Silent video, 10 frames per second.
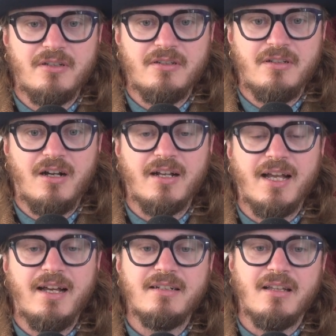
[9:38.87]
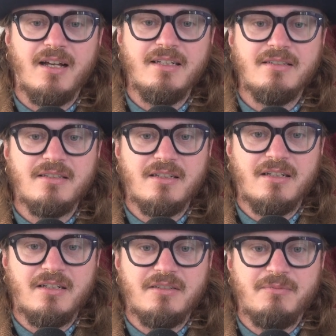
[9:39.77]
dark and light,
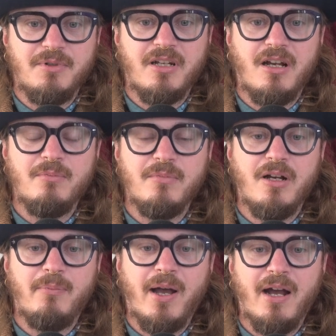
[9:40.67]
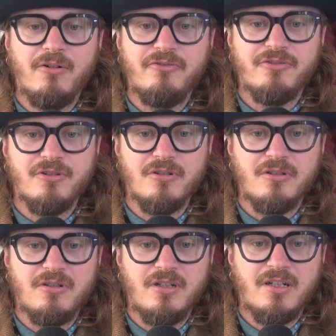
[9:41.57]
to become a powerful
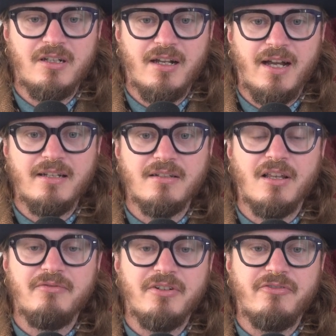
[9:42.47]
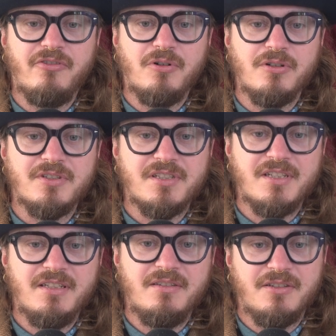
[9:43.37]
and loving force
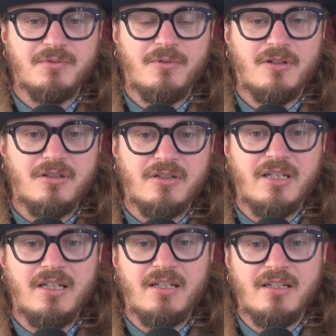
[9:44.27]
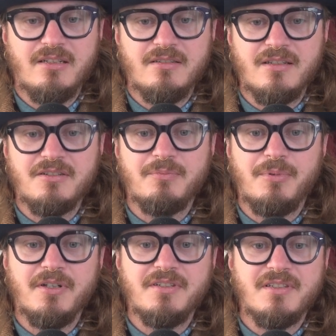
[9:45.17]
in this world. And such a
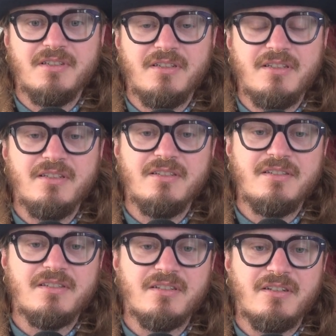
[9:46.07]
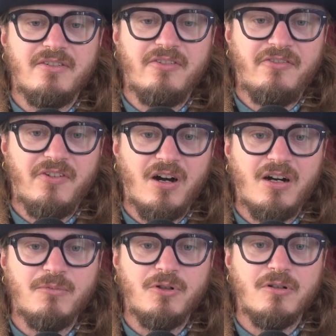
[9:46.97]
person is
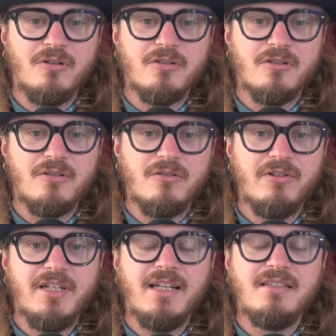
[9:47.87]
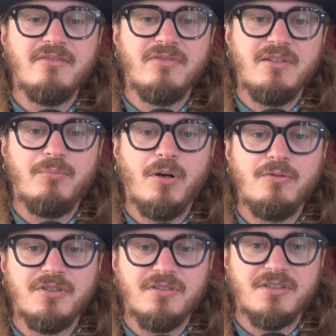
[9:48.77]
far more creatively
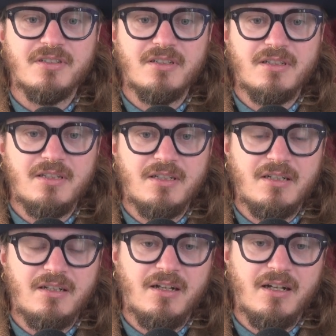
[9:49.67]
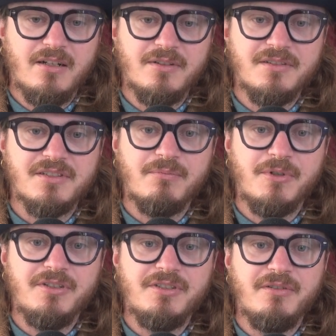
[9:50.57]
potent than
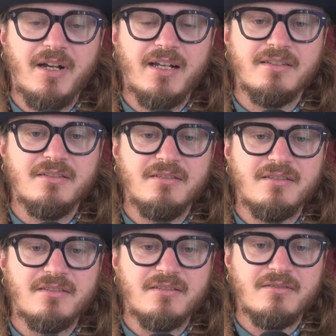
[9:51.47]
someone who hasn't